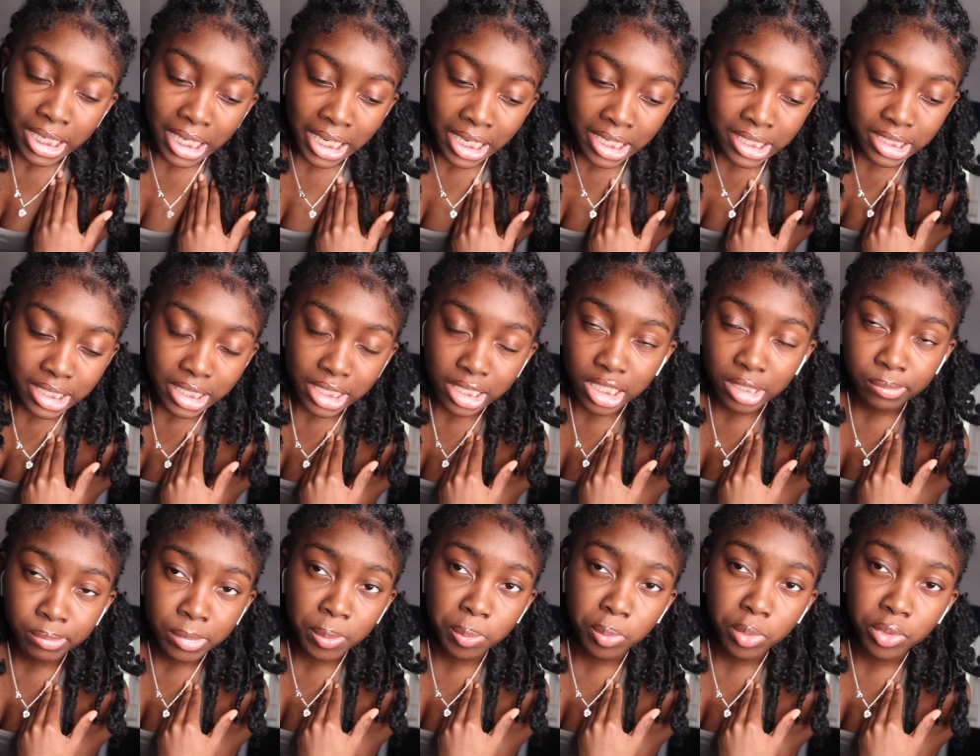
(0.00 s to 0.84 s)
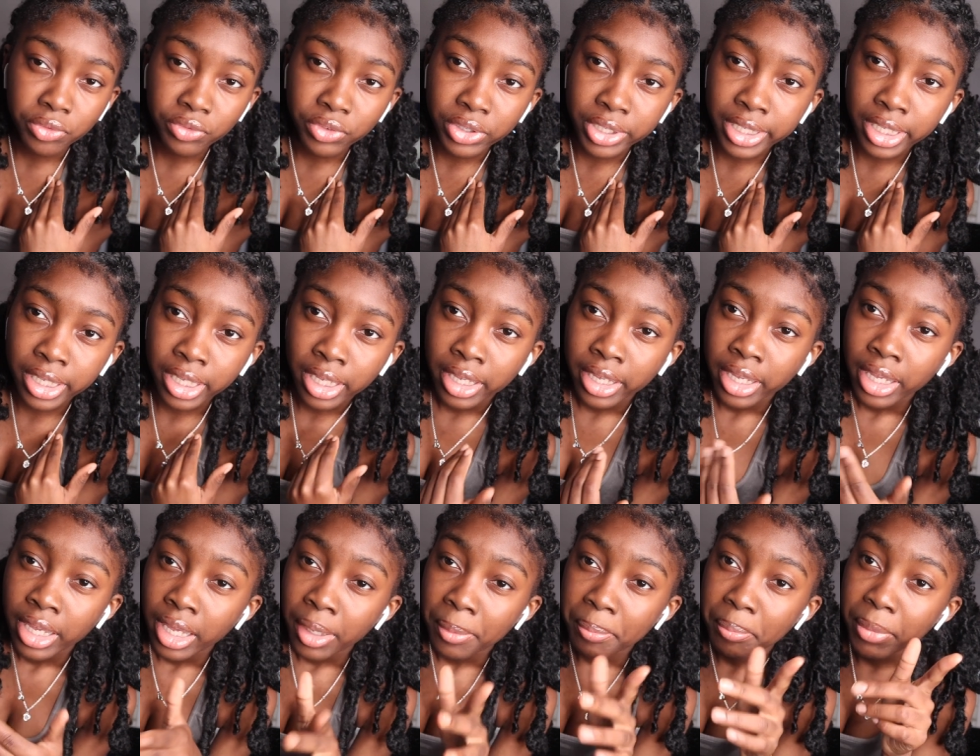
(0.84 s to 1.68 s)
I didn't come up with it
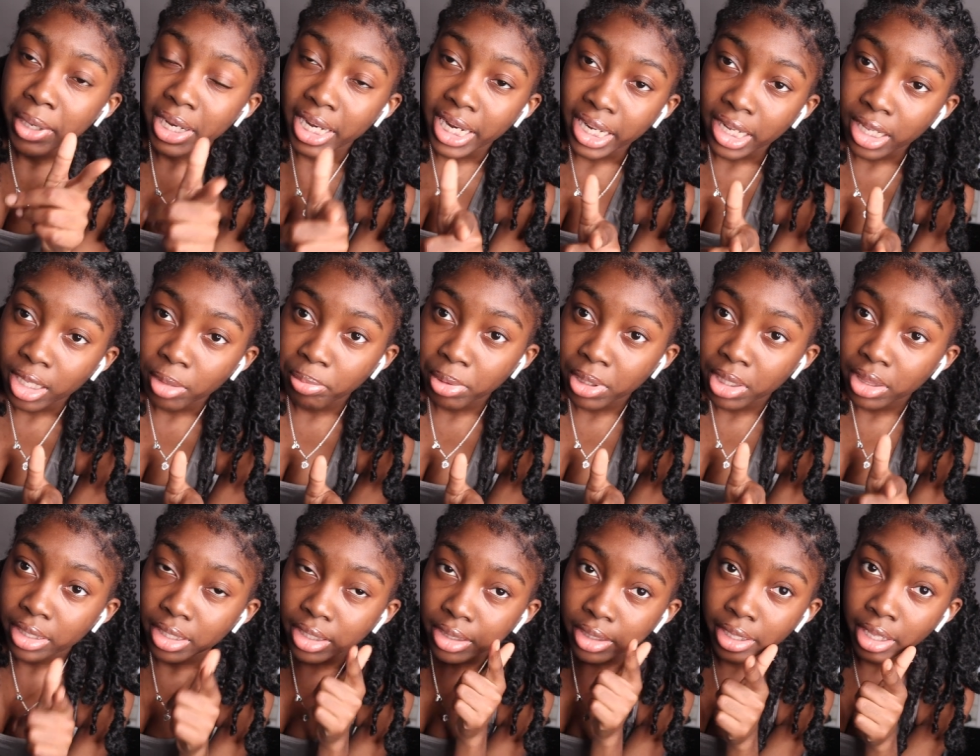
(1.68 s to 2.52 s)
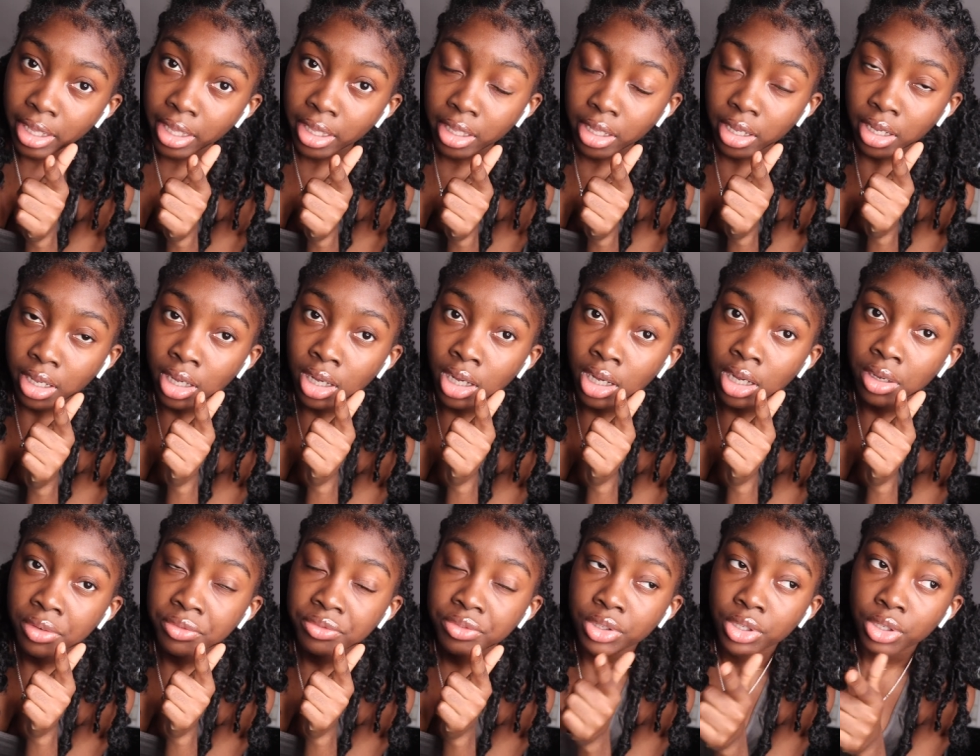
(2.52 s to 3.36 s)
but I could put the link
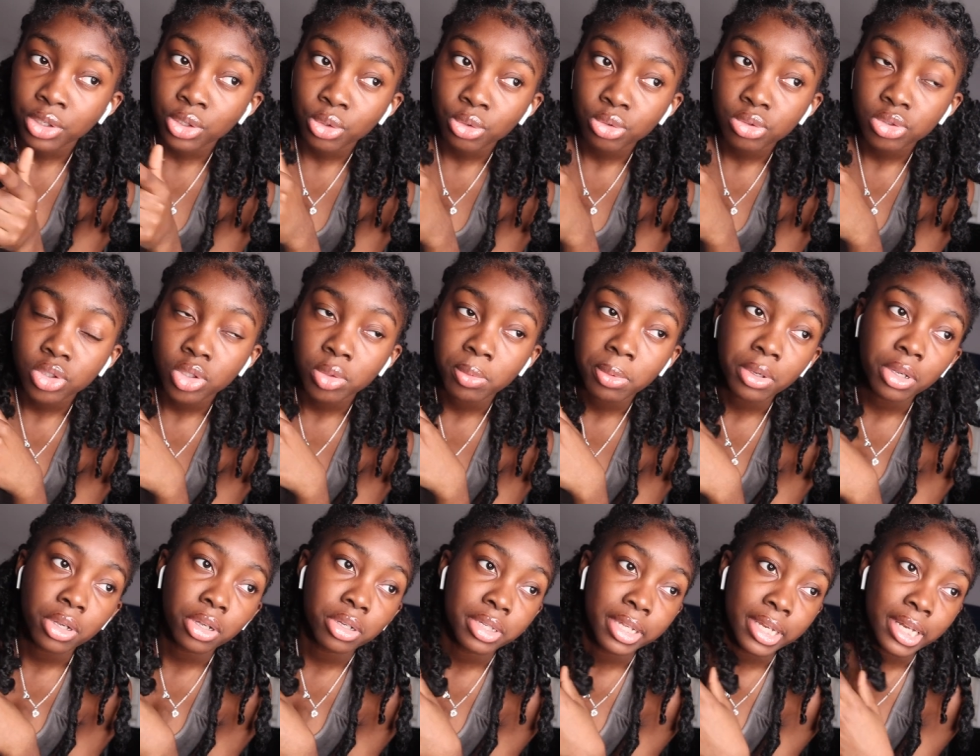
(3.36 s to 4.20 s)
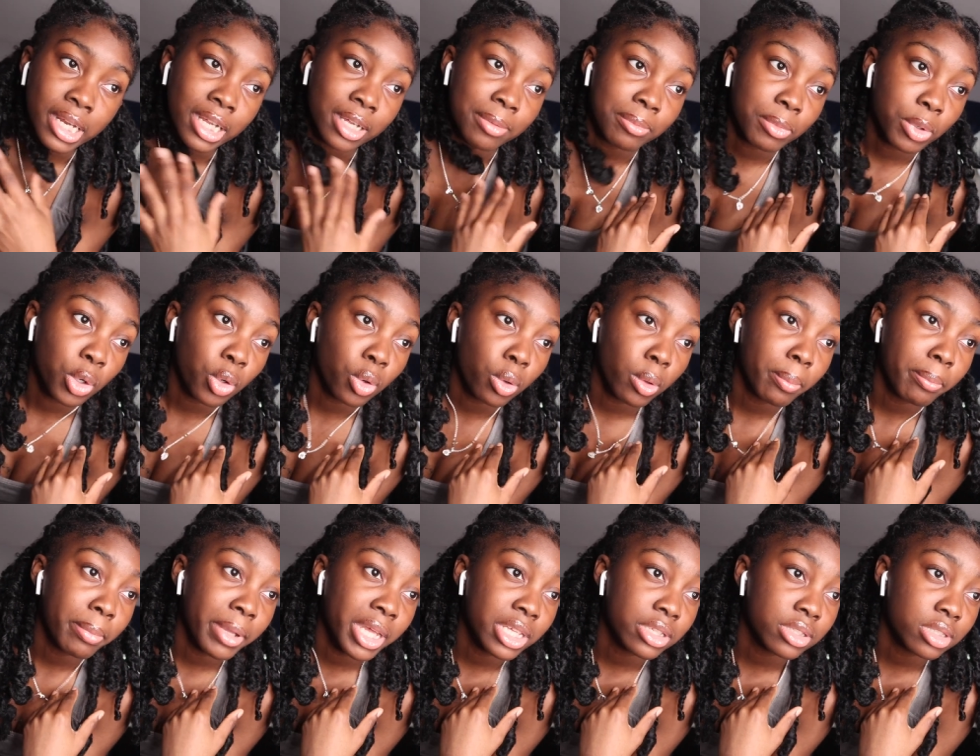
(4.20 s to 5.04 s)
of the YouTuber that I'm
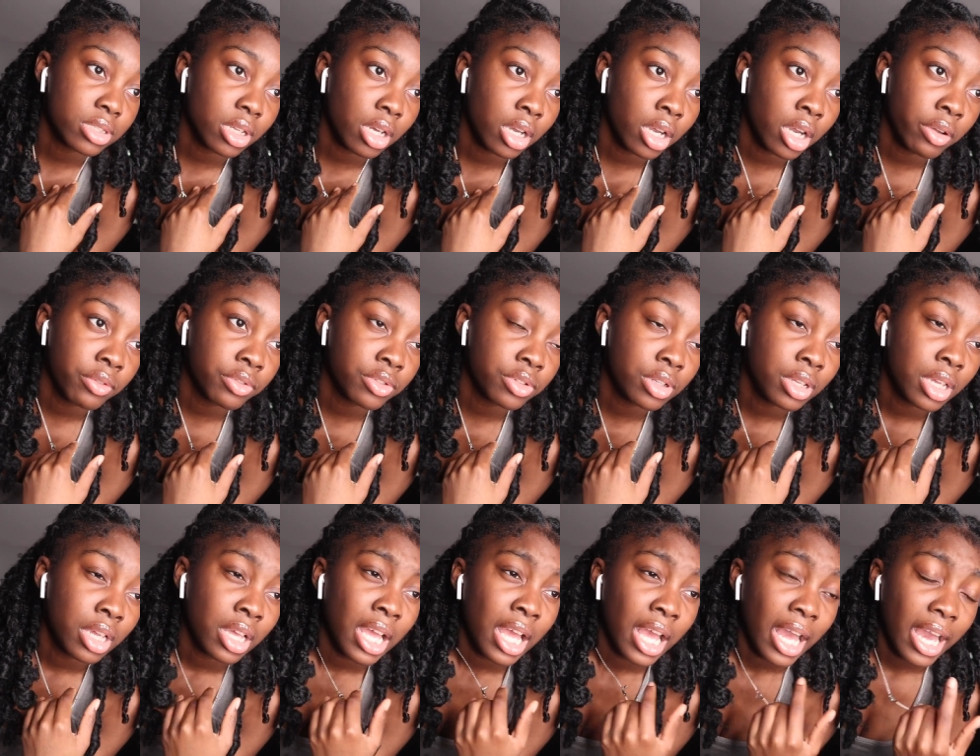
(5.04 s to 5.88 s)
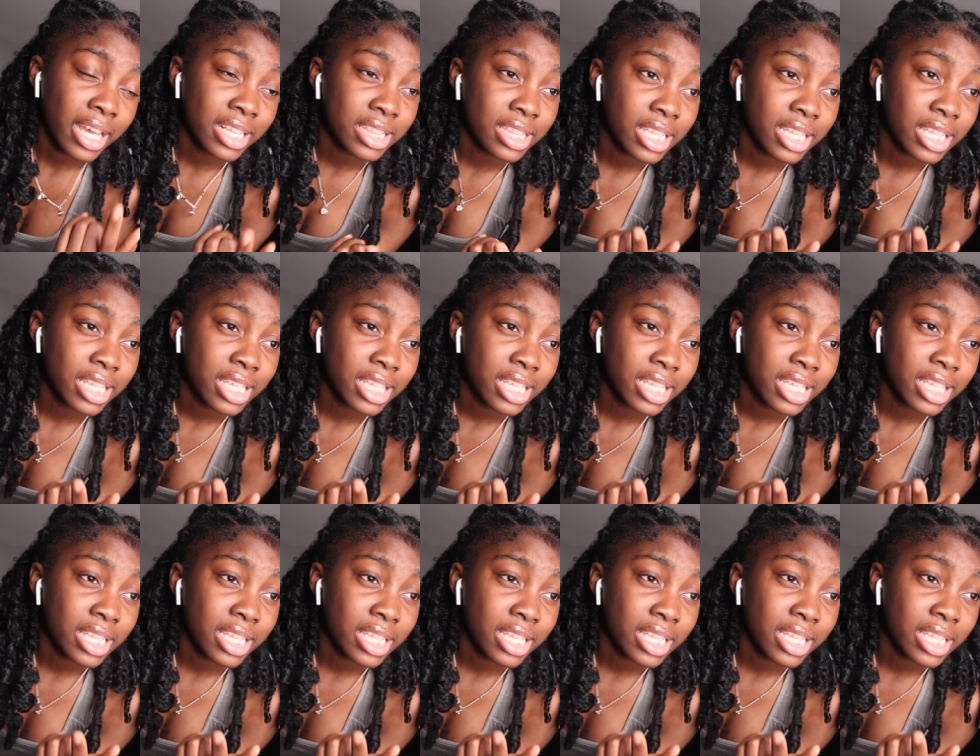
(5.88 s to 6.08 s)
going based off. I